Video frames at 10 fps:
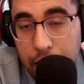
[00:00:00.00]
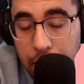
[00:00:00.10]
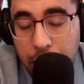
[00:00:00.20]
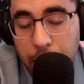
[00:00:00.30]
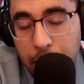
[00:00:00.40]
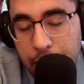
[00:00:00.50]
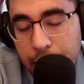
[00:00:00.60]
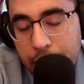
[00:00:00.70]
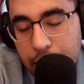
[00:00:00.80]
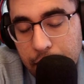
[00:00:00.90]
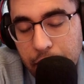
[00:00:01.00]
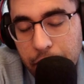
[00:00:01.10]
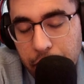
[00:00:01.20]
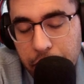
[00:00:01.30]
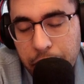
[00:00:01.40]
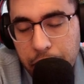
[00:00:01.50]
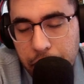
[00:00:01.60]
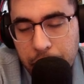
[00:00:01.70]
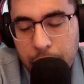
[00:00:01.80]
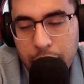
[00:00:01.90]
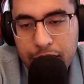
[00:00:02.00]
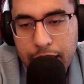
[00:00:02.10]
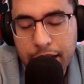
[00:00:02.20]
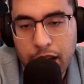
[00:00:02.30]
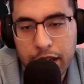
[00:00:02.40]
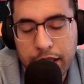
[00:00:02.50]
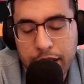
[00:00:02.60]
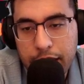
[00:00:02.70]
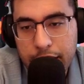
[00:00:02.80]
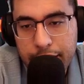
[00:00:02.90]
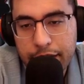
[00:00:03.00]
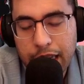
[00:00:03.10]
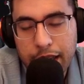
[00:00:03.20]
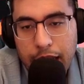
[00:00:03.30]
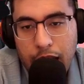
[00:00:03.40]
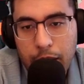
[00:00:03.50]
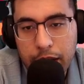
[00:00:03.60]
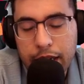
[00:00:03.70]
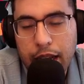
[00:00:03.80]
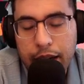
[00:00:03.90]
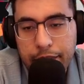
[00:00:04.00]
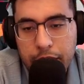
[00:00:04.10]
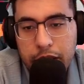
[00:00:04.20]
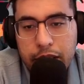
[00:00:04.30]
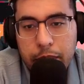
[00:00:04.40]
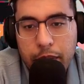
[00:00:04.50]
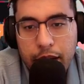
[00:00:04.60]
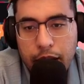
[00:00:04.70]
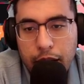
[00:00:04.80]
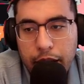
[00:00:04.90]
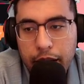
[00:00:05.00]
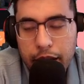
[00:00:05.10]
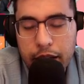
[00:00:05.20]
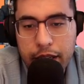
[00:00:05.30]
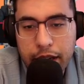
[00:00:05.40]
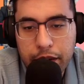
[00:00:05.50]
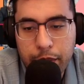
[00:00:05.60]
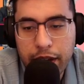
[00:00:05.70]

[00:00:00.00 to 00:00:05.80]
it could, if you're familiar with technology, it could take you an hour to kind of use it, but it could take you a